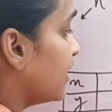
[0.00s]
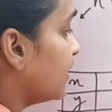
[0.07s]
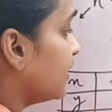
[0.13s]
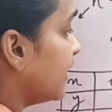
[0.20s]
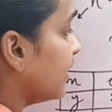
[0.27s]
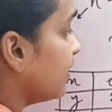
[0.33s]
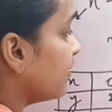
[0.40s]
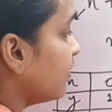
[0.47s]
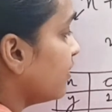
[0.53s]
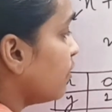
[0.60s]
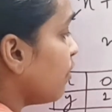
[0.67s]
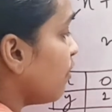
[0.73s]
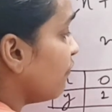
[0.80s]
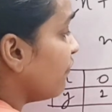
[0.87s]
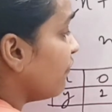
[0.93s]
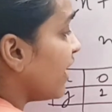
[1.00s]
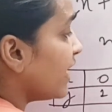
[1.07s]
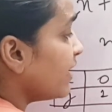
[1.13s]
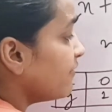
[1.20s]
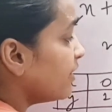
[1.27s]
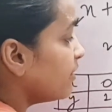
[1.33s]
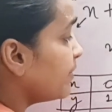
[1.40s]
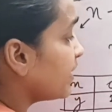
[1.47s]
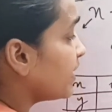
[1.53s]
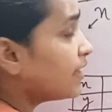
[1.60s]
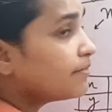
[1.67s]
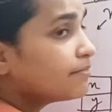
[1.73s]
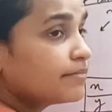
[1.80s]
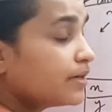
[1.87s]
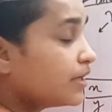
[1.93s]
then y will
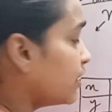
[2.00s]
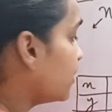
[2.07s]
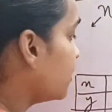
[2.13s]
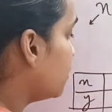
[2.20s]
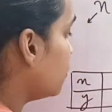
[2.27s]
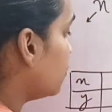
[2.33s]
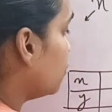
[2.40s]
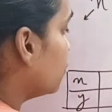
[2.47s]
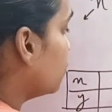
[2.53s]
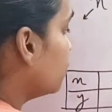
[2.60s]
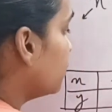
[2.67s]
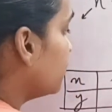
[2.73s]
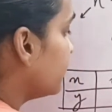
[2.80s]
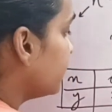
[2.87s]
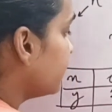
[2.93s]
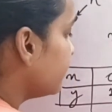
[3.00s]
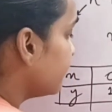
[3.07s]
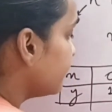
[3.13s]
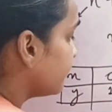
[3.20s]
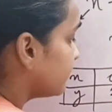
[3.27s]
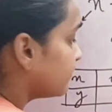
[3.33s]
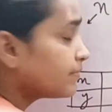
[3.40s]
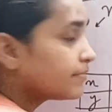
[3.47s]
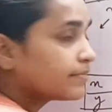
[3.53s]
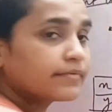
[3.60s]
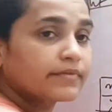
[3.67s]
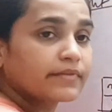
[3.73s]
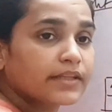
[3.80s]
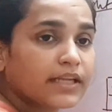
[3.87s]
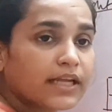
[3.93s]
become 2.
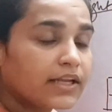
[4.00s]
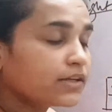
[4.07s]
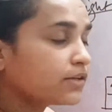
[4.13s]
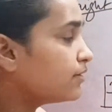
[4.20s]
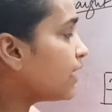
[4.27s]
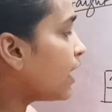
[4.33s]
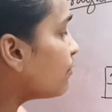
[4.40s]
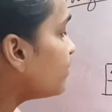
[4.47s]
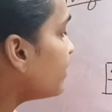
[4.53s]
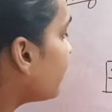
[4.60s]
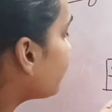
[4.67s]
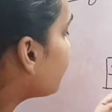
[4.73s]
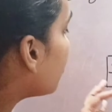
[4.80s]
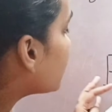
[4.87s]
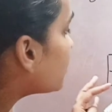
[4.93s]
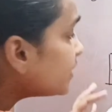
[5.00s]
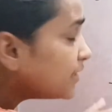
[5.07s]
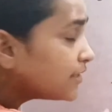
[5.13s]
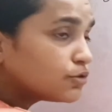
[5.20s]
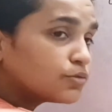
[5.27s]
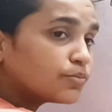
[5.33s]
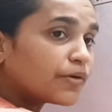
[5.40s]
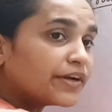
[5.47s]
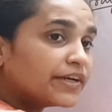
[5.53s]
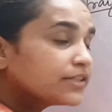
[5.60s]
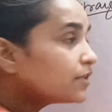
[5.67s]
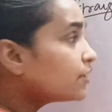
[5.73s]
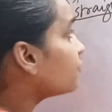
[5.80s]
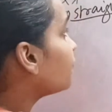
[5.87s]
Now we have got these 2 points